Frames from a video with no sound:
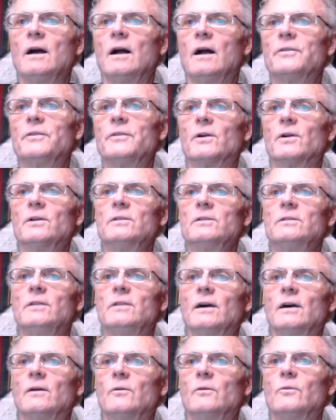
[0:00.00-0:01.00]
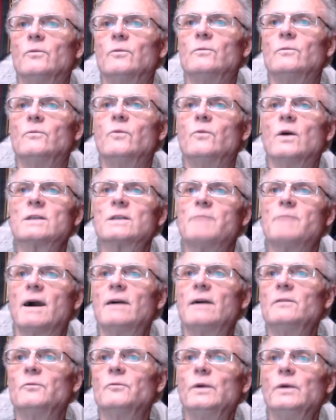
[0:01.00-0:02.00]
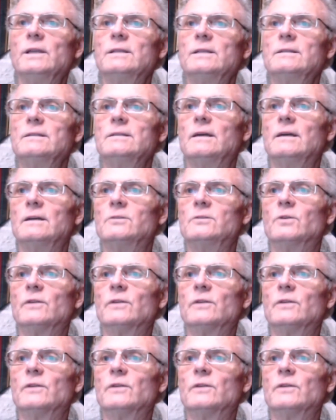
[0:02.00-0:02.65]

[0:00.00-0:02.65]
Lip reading: A third westbound wind,